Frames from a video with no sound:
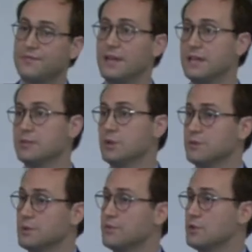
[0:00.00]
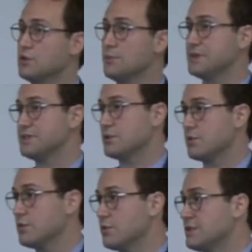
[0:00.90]
failure with, before the domestic
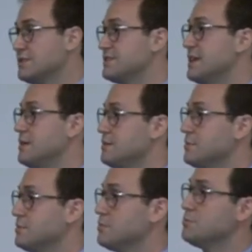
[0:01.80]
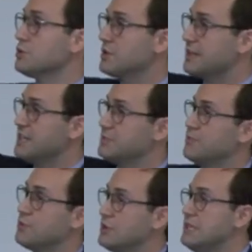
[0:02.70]
authorities, they put the case
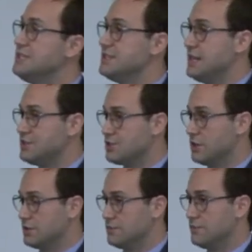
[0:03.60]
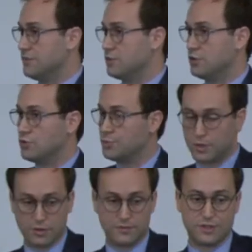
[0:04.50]
before the ECHR, before the
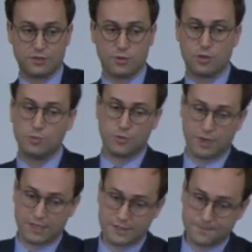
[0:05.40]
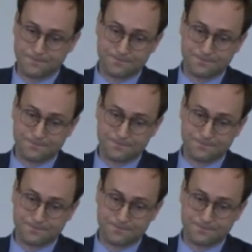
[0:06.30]
European Convention on Human Rights.